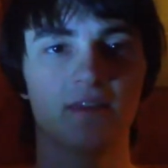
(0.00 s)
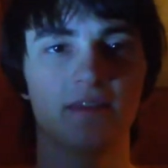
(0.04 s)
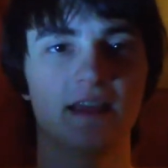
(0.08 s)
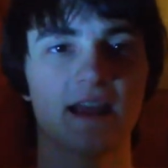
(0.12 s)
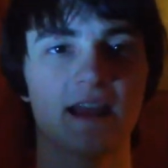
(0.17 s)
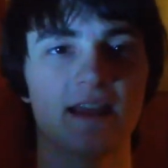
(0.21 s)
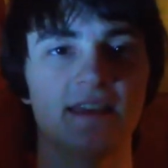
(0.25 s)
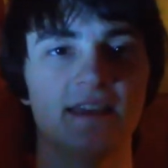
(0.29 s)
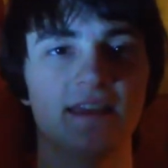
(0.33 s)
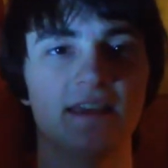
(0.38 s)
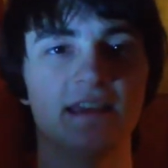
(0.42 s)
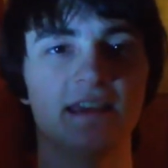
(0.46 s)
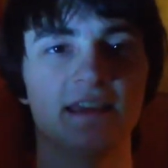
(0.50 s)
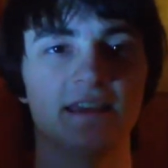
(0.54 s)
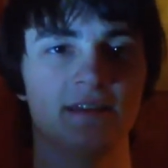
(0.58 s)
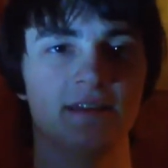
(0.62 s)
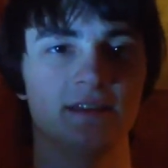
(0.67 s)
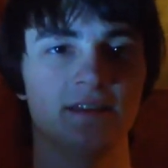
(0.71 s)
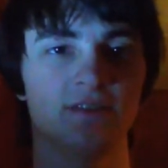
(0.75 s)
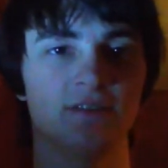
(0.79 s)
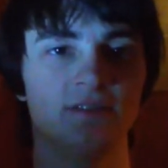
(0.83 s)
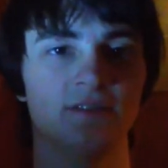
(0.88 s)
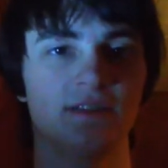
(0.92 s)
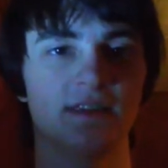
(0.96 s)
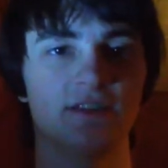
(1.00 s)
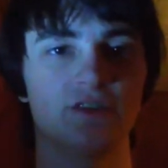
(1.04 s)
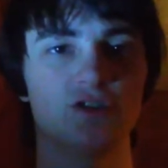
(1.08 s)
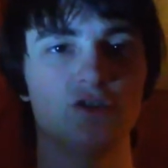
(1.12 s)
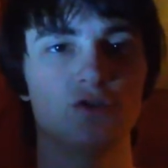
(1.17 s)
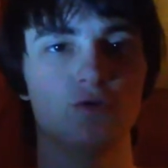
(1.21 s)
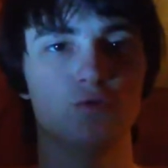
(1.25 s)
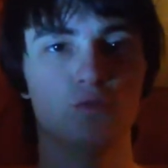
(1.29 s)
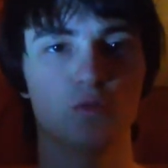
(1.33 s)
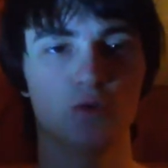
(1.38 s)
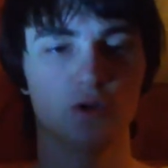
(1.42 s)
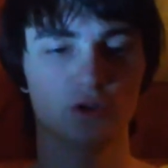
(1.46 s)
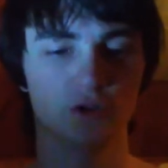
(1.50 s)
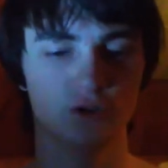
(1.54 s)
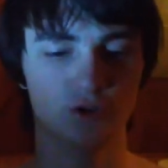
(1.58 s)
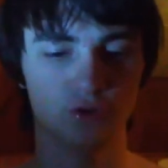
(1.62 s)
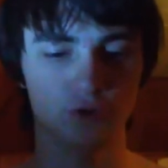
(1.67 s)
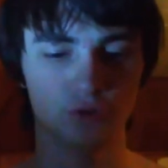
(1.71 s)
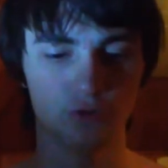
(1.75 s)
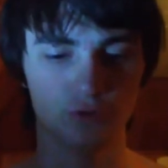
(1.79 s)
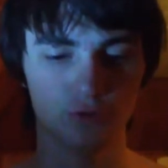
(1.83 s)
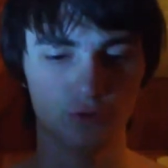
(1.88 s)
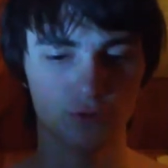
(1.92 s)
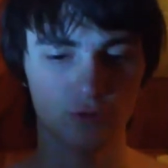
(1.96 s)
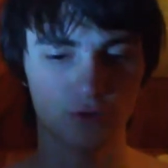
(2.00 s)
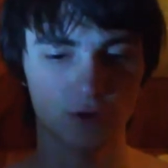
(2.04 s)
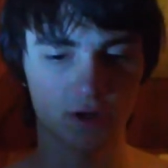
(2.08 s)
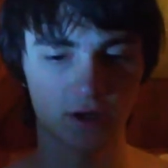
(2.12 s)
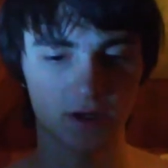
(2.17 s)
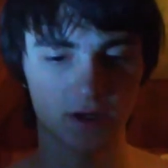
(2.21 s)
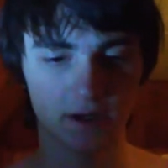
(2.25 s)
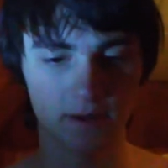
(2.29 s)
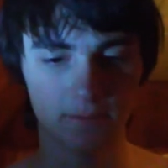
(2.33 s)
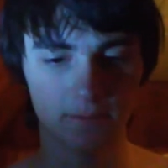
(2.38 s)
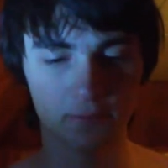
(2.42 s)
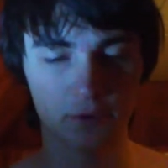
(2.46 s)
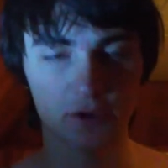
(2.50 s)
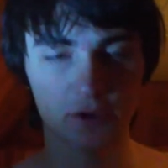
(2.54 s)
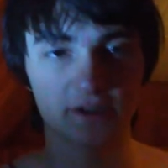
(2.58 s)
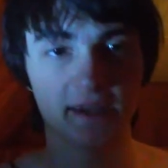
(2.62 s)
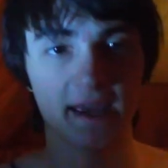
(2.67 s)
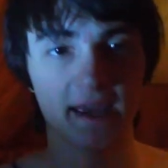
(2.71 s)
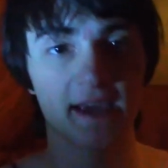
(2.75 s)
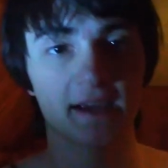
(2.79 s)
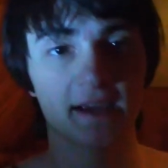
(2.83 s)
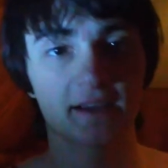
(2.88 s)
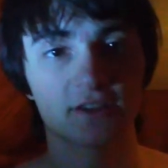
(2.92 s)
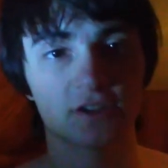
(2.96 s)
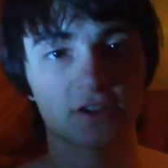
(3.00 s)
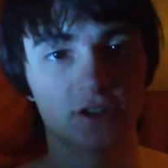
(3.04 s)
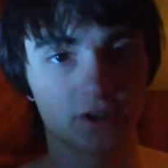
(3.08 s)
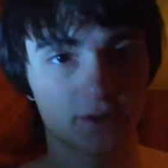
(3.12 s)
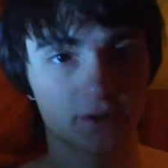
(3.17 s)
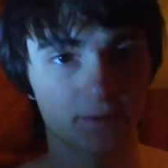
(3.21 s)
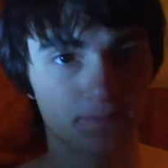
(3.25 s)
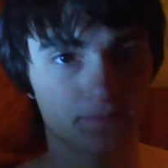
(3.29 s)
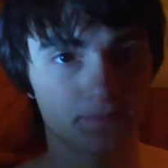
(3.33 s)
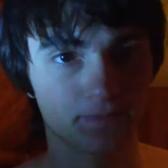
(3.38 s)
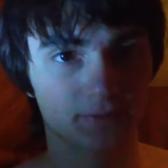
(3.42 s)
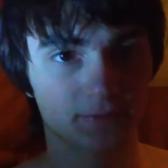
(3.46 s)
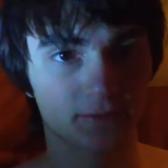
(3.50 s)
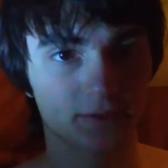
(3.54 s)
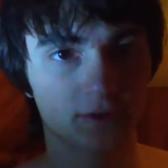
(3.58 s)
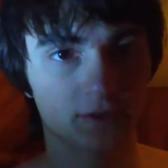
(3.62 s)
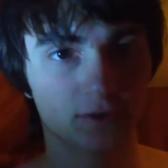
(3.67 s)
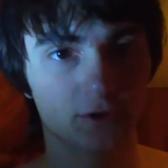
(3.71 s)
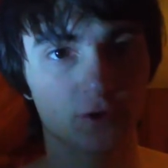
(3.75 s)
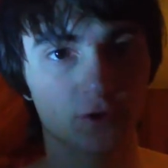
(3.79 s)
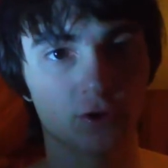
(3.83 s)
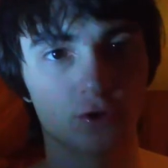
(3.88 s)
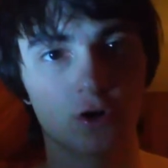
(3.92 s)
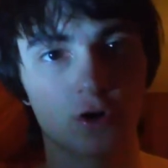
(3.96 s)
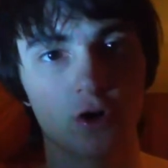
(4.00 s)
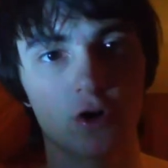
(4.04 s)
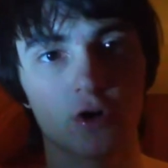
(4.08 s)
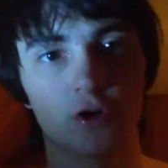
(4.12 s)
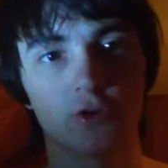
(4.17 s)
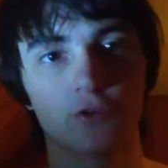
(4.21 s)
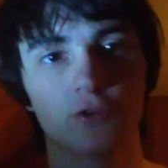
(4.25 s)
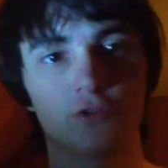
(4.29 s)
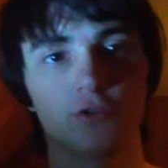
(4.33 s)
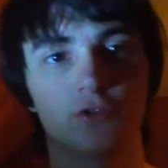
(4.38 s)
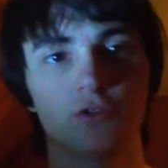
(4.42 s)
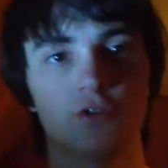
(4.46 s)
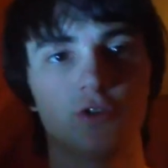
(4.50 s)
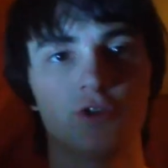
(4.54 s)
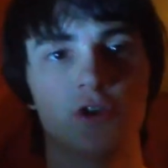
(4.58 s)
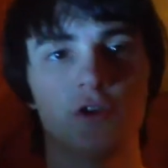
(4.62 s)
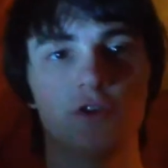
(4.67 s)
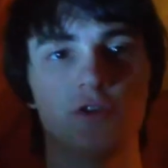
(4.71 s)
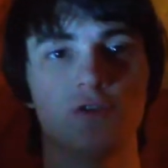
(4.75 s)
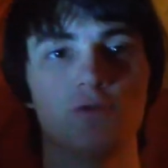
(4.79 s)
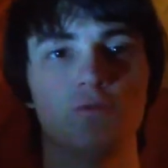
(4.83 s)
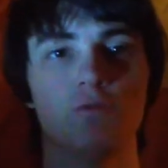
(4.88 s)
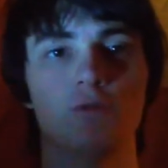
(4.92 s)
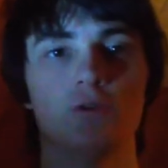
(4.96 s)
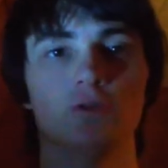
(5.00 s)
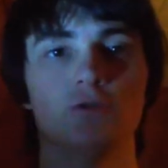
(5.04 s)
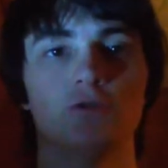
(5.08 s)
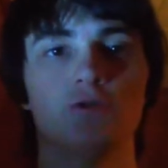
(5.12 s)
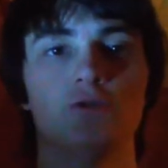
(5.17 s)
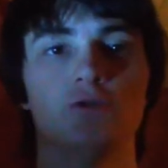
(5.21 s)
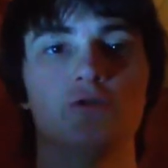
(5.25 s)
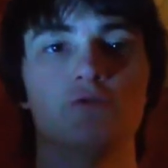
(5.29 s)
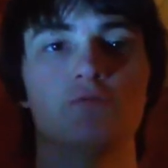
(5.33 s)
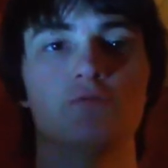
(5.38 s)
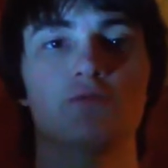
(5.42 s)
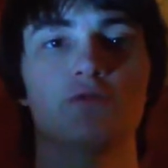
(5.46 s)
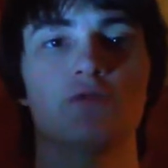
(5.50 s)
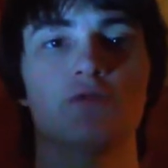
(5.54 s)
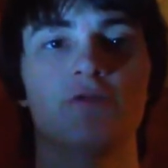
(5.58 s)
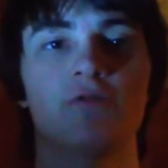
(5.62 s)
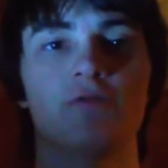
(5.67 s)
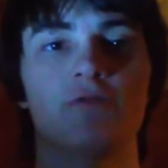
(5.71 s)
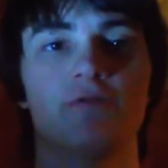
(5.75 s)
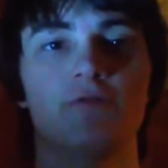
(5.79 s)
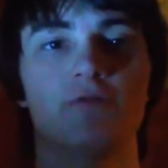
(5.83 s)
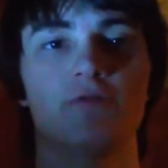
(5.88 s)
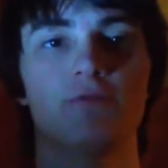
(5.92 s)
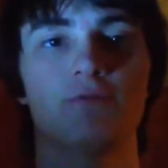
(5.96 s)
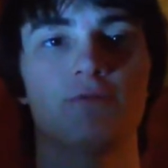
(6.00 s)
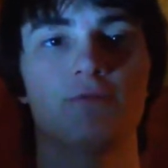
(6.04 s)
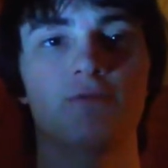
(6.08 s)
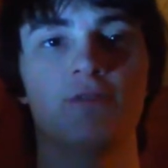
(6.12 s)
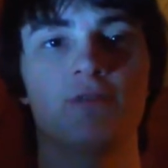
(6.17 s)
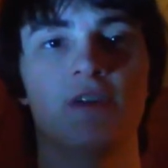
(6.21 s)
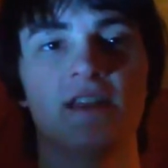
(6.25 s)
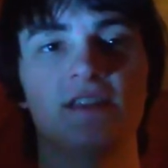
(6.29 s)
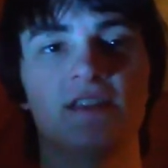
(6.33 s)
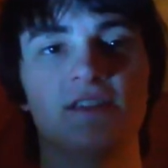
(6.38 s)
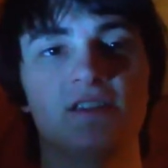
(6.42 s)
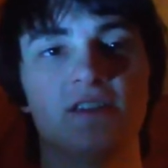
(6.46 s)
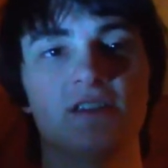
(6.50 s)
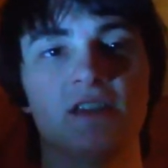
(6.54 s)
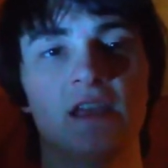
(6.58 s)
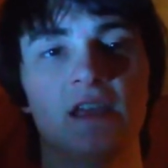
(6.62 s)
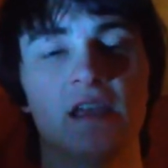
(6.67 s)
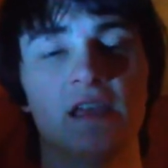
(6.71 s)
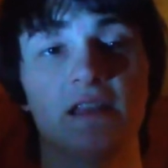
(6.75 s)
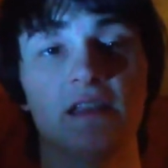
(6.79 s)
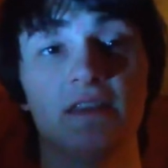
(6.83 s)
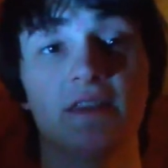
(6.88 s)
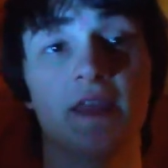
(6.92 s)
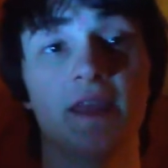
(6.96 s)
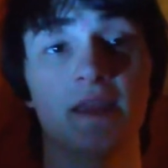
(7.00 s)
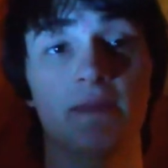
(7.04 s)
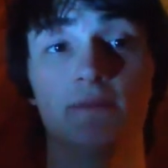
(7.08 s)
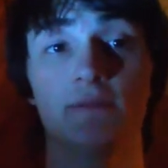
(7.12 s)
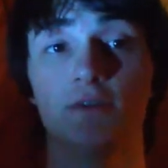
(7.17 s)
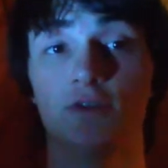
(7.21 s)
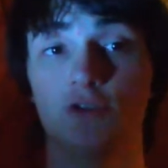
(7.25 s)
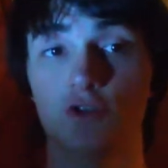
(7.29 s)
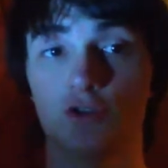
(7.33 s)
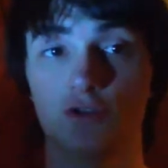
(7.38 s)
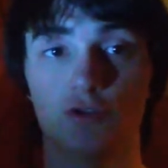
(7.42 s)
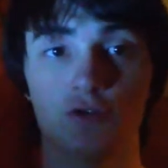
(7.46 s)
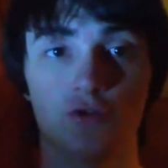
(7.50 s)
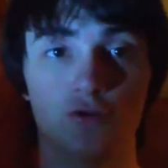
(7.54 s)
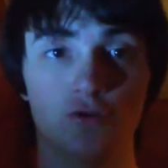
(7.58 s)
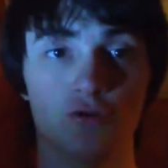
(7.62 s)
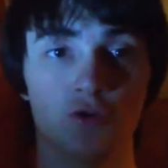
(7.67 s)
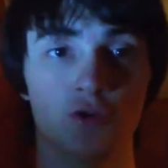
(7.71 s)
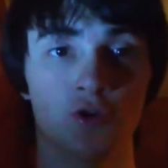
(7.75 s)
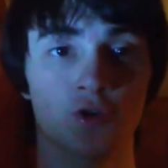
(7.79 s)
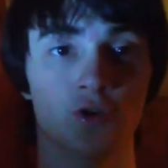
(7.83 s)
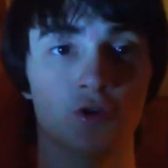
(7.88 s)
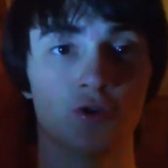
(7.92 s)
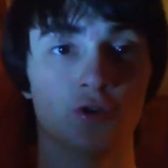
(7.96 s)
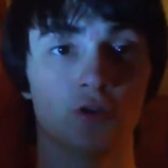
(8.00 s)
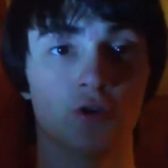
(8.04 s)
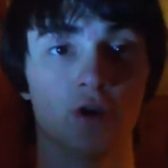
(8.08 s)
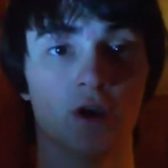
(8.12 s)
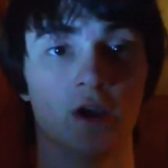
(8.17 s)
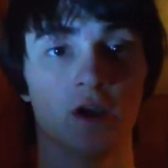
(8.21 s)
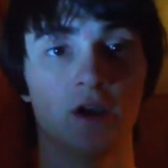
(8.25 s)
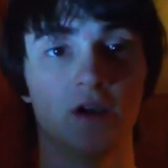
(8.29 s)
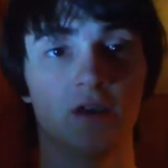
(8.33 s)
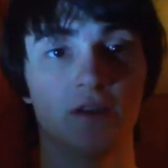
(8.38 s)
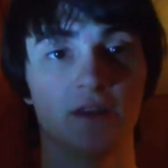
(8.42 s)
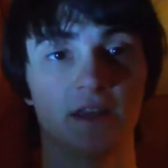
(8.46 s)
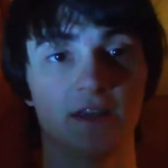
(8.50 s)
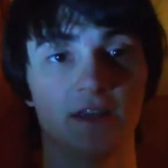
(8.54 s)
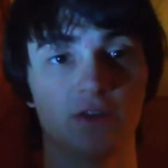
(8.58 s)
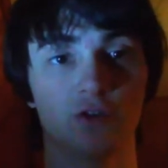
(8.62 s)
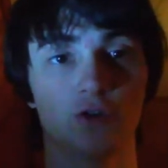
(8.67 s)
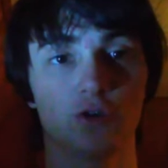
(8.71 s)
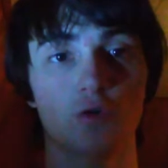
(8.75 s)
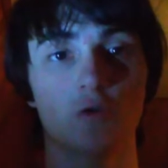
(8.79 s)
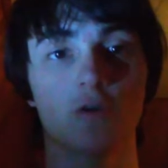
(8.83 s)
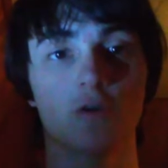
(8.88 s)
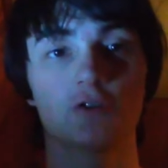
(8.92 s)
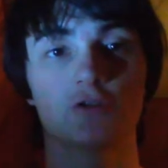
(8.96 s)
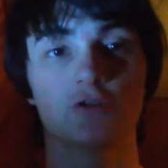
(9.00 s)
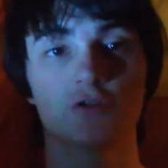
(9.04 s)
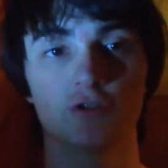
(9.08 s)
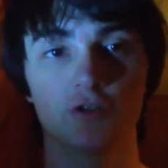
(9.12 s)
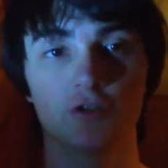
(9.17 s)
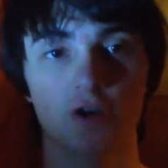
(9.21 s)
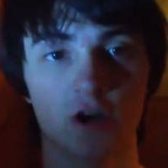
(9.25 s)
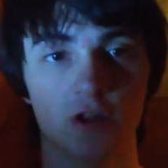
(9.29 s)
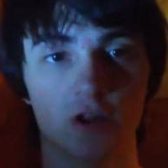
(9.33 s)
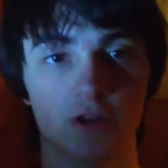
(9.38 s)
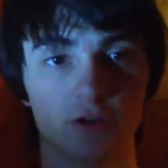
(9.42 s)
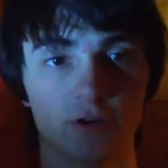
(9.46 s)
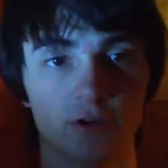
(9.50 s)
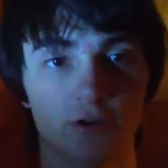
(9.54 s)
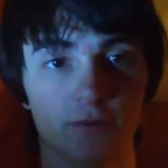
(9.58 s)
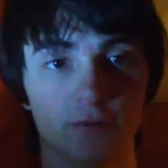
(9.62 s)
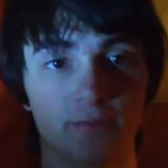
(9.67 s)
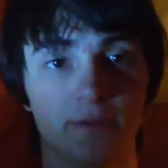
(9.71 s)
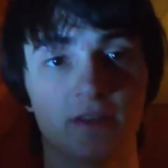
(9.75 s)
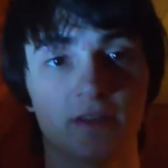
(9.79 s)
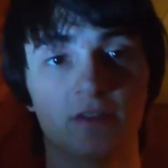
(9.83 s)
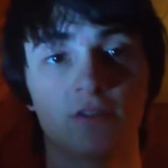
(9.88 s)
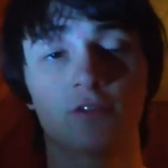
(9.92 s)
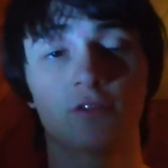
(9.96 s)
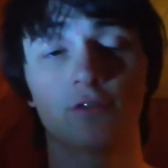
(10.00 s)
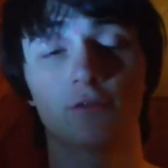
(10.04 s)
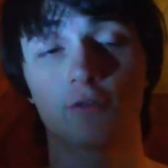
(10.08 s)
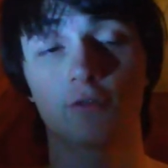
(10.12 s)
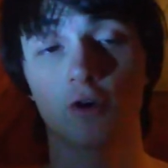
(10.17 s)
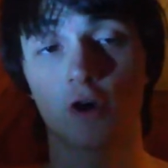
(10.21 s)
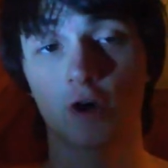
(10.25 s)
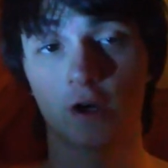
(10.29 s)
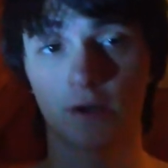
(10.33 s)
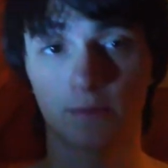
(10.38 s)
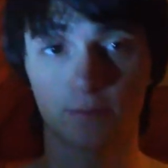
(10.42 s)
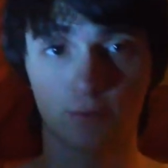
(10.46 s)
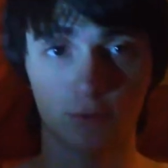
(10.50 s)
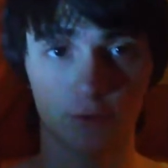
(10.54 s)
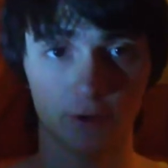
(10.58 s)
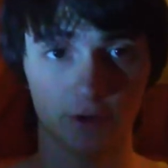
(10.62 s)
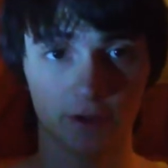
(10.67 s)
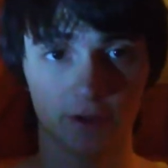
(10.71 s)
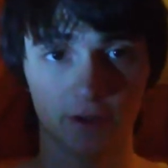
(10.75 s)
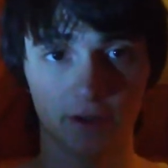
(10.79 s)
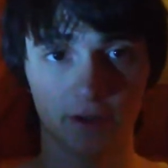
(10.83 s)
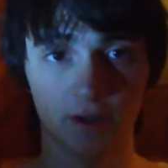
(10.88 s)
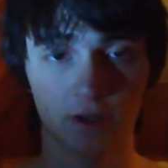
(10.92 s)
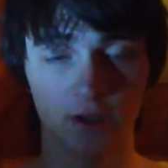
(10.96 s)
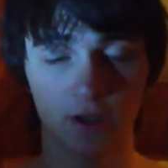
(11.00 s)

The idea is that you want to protect your cards. You know, you want to prevent damage to your, like, $200 pieces of cardboard.